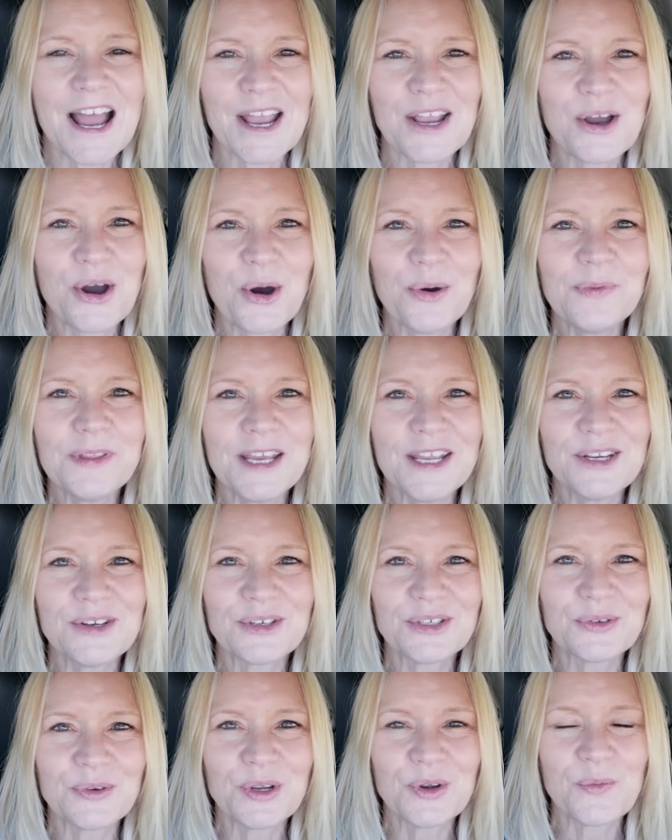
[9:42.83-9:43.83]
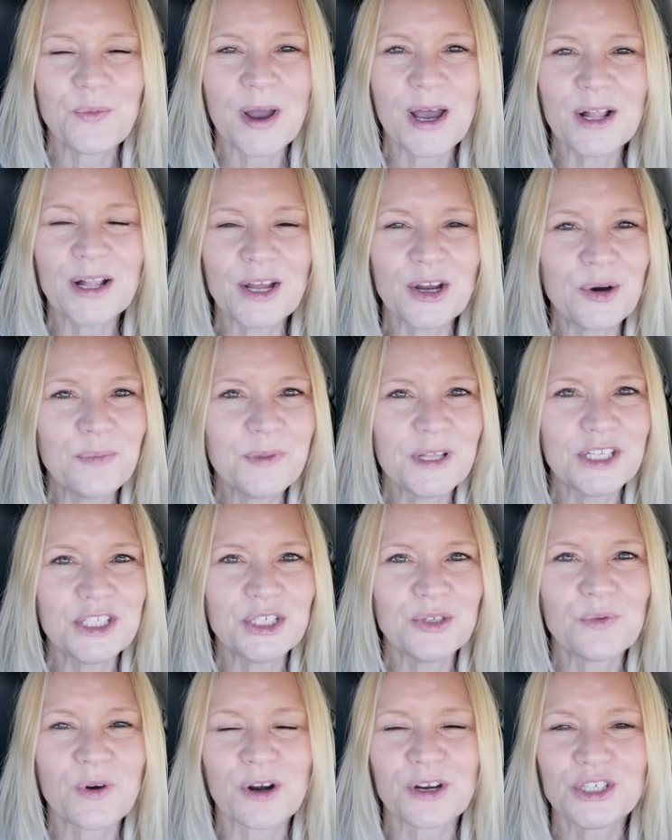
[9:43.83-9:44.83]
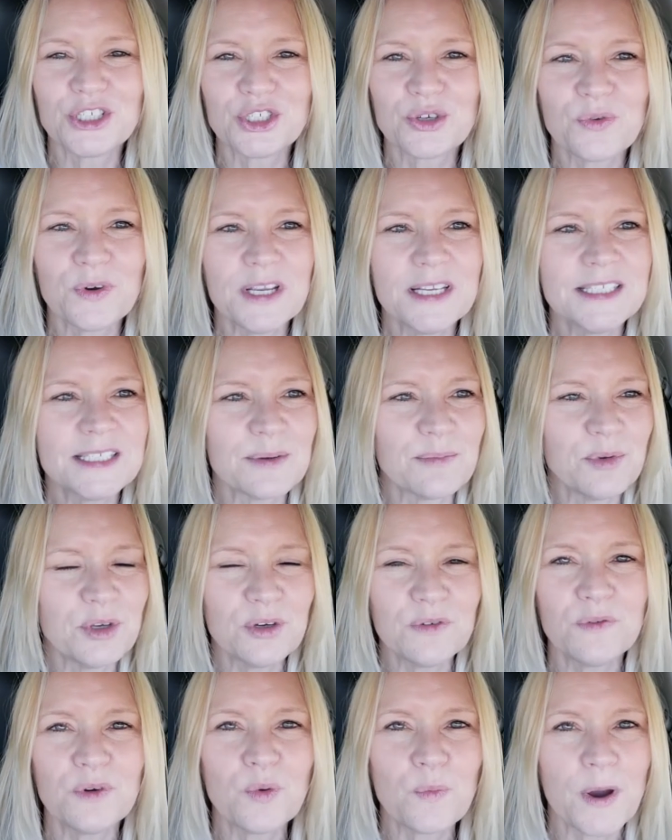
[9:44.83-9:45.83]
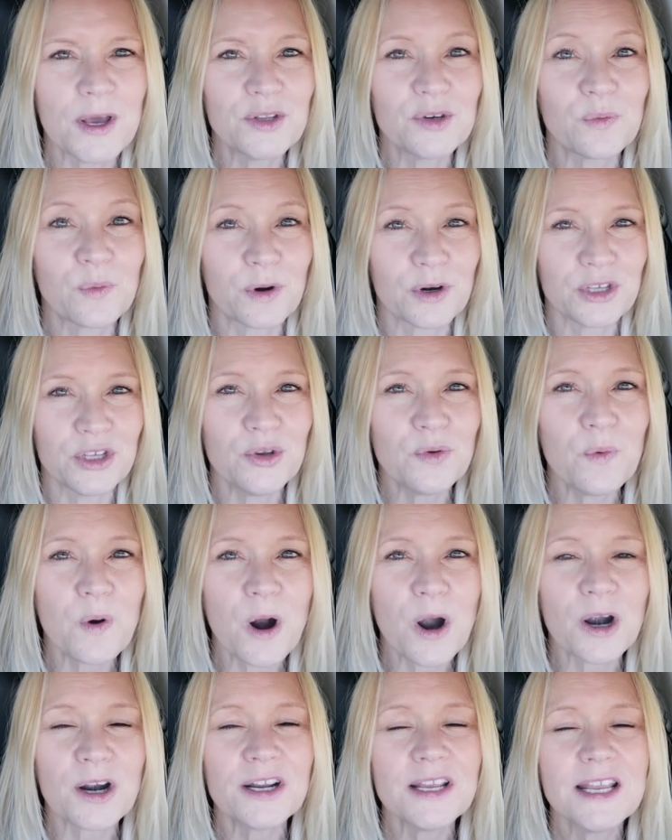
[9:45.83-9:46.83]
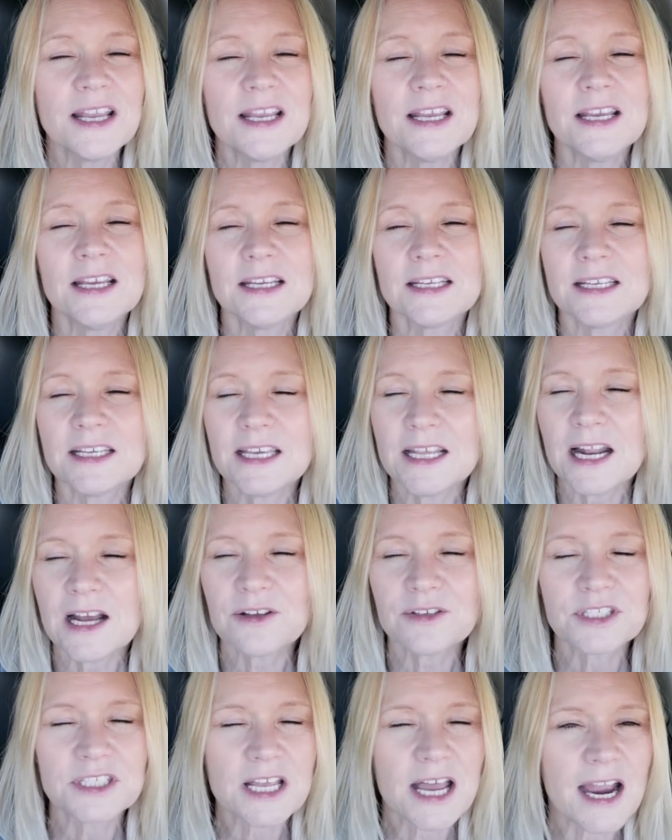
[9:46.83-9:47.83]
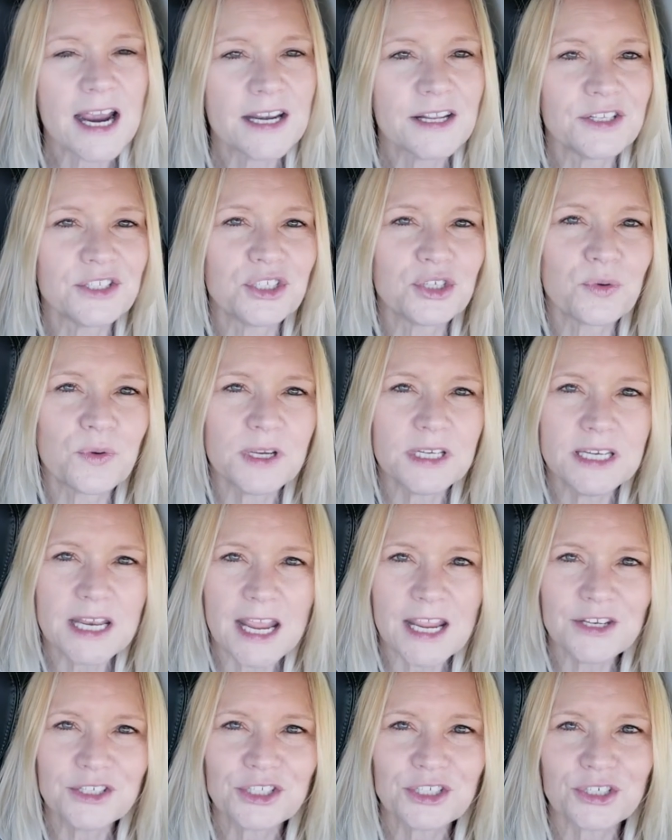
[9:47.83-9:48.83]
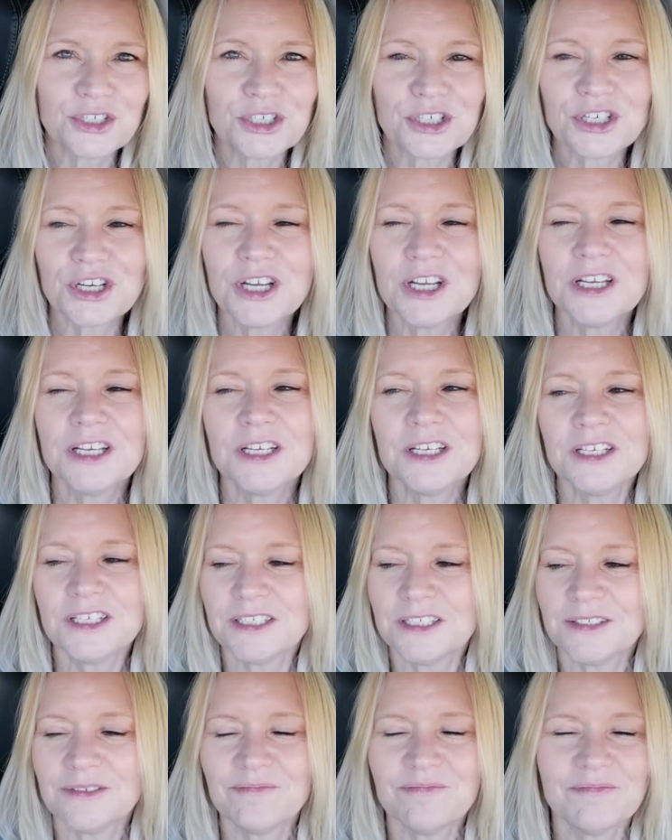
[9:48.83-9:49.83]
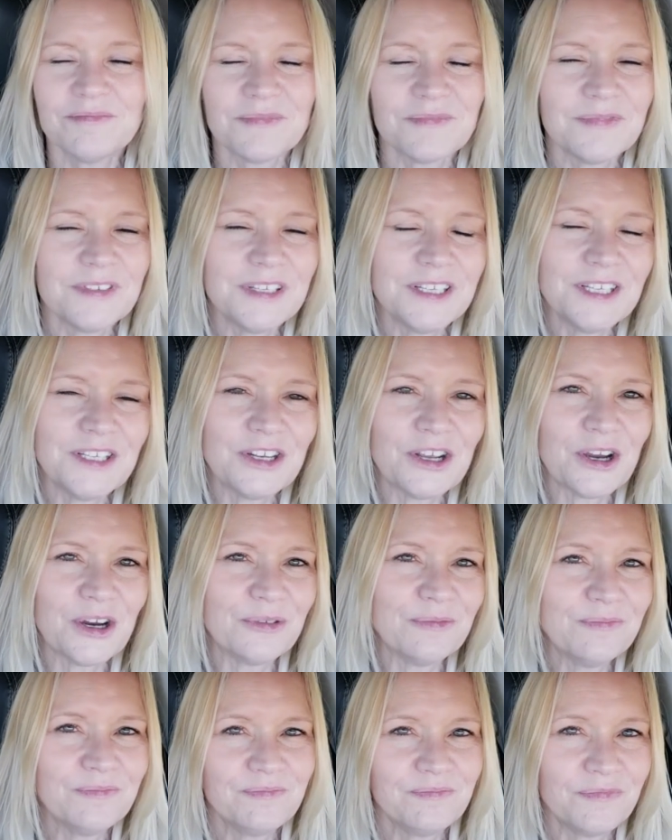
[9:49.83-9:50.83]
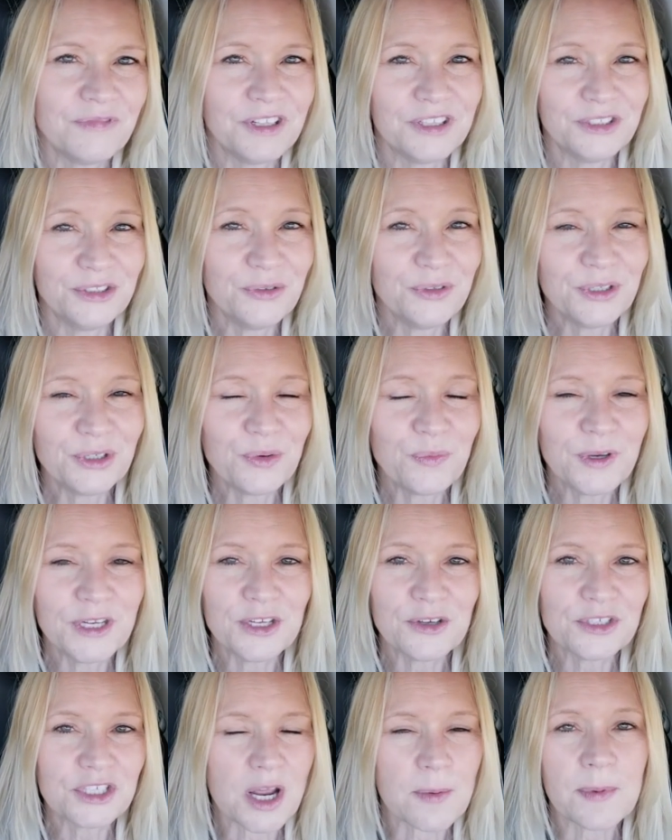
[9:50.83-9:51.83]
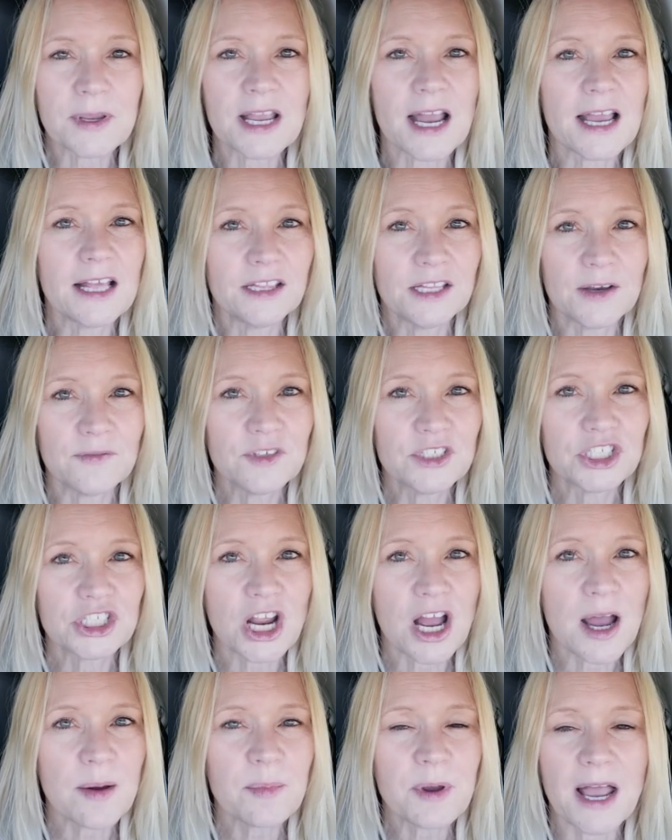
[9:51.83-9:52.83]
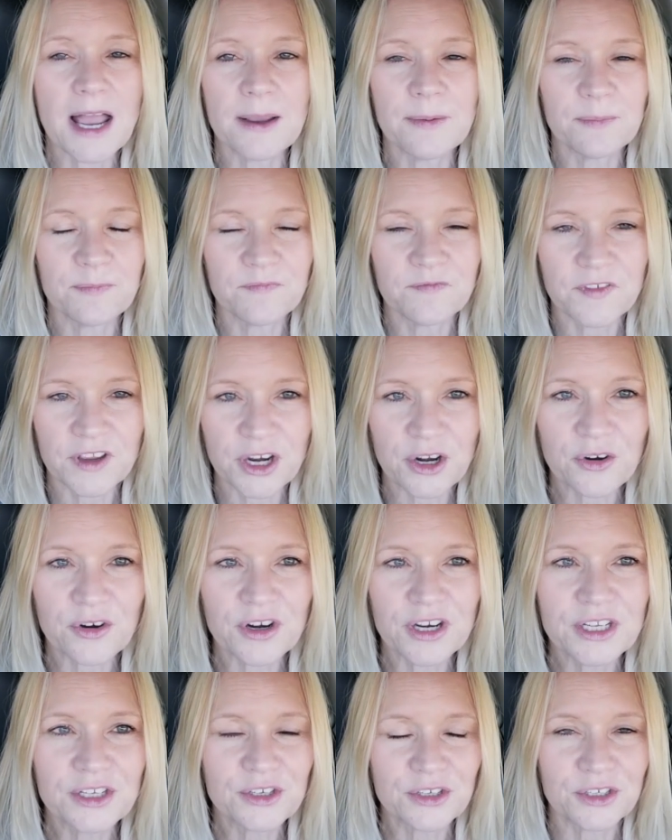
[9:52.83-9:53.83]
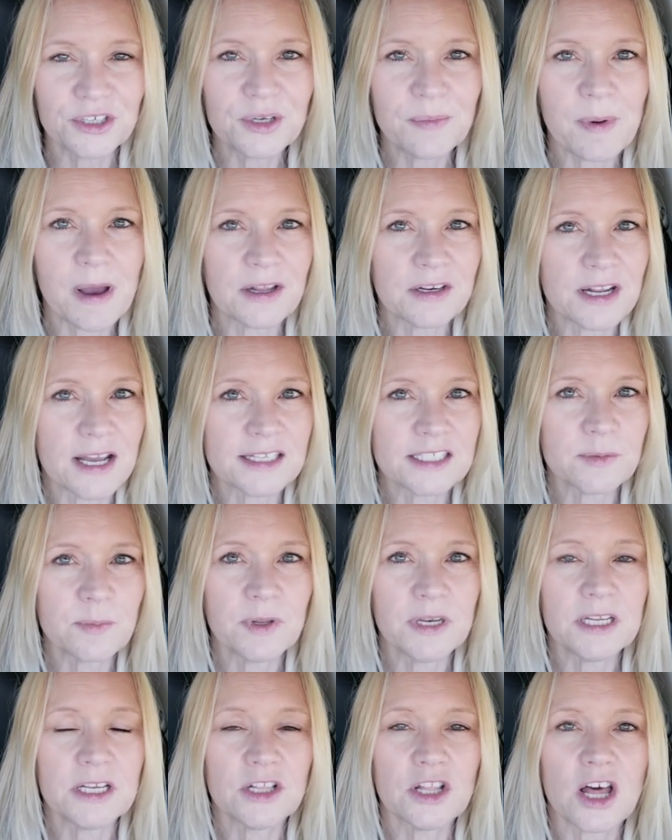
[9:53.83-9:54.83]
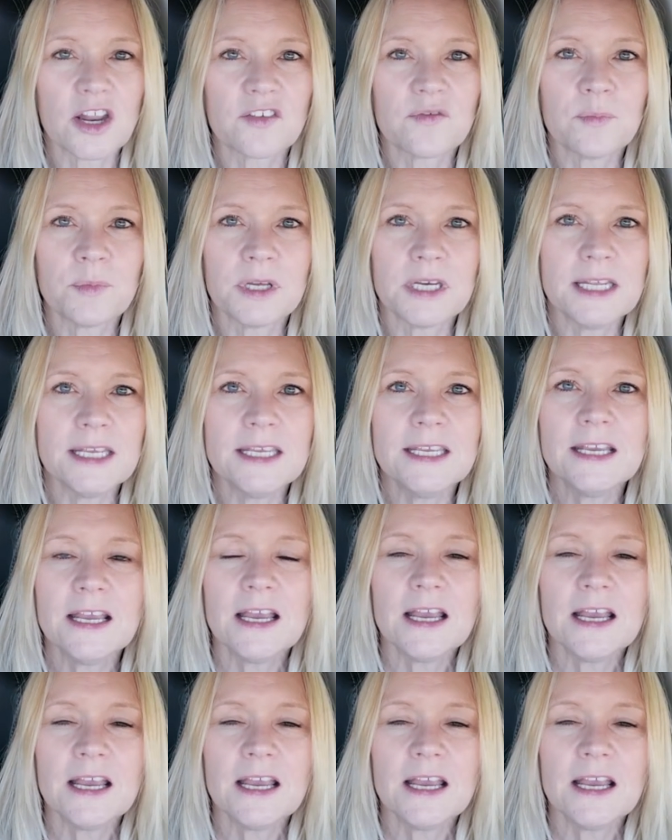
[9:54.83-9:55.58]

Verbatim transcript: I hope that you're doing well. I hope that you are enjoying some beautiful weather where you are. Get outside, enjoy nature, you know, do a little window shopping. I love to shop. I'm very good about not spending a lot of money,